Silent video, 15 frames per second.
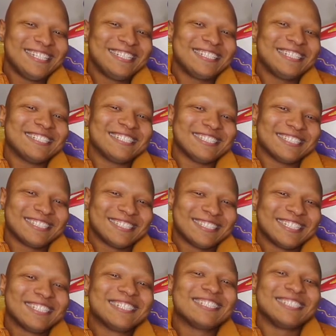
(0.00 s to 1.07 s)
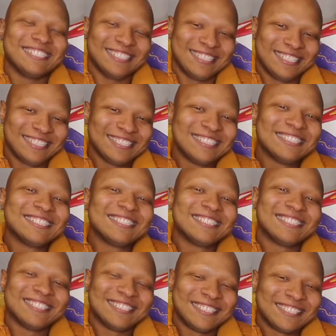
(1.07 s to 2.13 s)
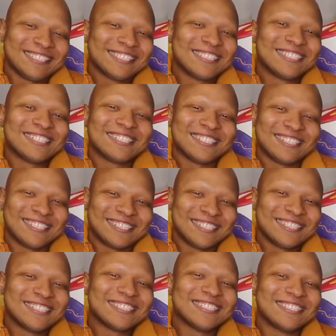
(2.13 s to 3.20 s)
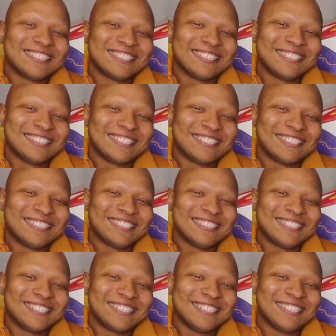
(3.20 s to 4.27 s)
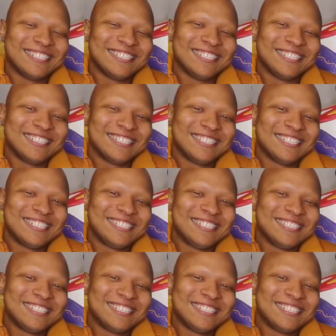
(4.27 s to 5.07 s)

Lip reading: [no speech]